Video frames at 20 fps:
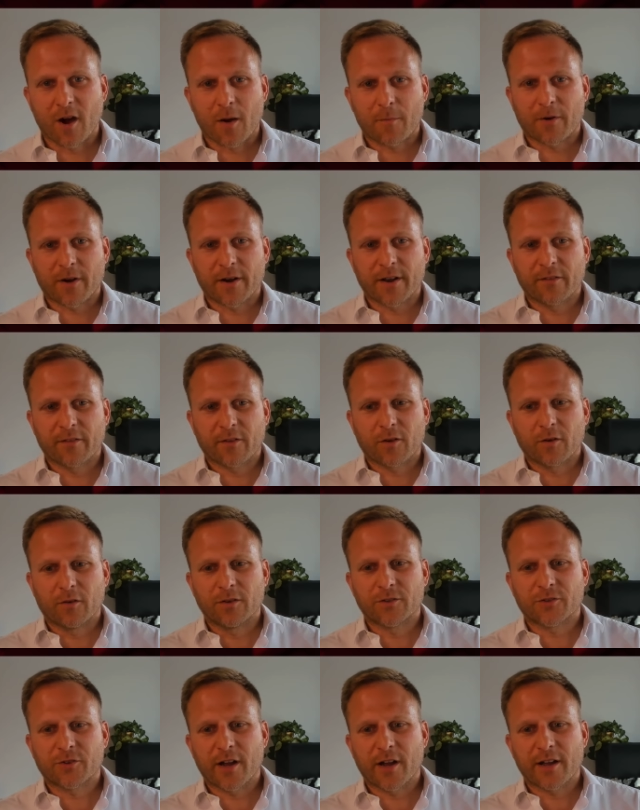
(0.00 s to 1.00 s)
operating in the
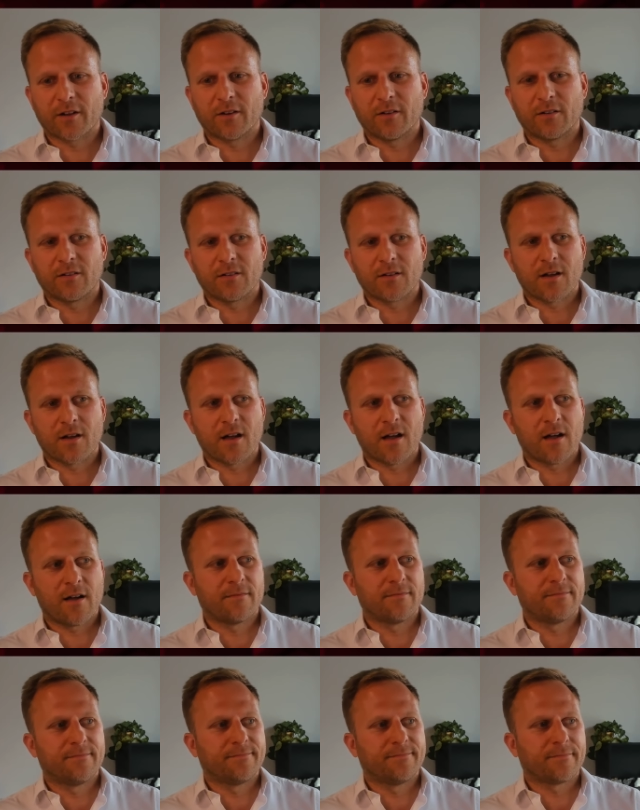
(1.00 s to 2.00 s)
Golden Triangle.
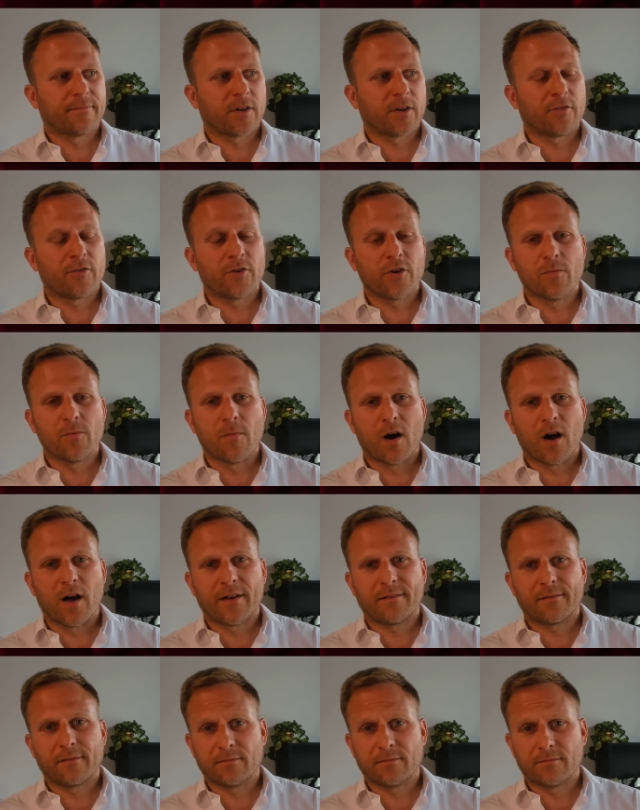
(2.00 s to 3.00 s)
Uh, you know, Newmont,